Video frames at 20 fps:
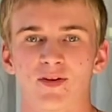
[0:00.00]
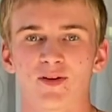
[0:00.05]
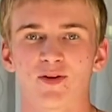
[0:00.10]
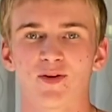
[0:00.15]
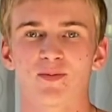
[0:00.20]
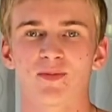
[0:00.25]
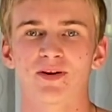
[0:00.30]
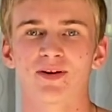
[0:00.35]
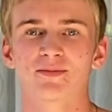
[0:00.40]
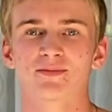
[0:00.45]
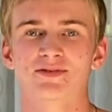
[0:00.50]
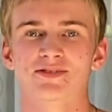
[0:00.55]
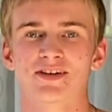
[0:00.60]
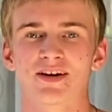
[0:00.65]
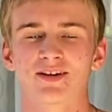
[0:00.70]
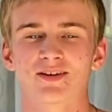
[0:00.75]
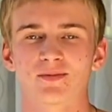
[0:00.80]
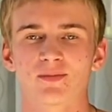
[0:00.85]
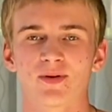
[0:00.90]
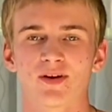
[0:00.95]
Hello, my name is
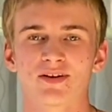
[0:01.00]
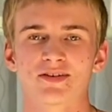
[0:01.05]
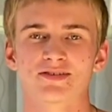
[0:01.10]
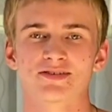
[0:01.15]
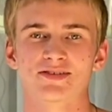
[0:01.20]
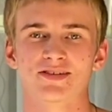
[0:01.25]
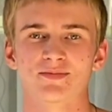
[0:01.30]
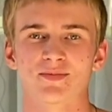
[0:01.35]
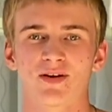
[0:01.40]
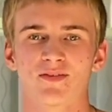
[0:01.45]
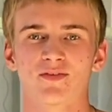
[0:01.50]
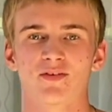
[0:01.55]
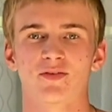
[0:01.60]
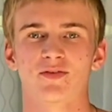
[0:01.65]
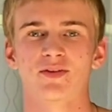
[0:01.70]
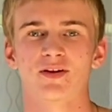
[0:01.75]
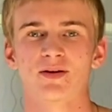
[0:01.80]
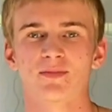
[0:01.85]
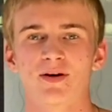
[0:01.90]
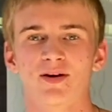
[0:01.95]
Caleb Butts, and my
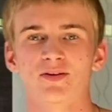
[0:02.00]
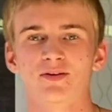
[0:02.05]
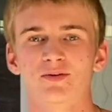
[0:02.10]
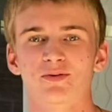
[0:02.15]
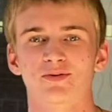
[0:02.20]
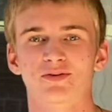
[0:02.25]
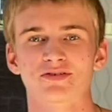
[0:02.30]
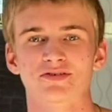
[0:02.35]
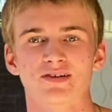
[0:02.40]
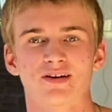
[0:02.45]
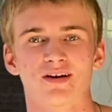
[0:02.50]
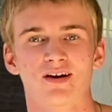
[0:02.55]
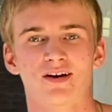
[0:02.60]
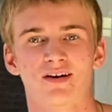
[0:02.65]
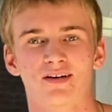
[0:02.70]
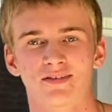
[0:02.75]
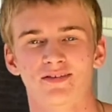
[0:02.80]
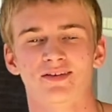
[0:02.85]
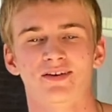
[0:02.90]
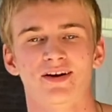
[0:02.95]
favorite thing about youth is
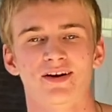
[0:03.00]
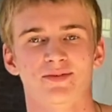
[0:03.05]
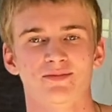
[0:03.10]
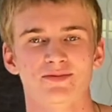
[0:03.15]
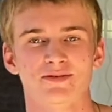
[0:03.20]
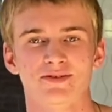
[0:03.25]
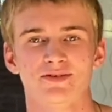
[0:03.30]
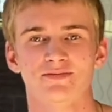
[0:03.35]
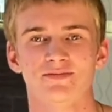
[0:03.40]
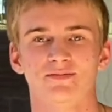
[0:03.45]
the games.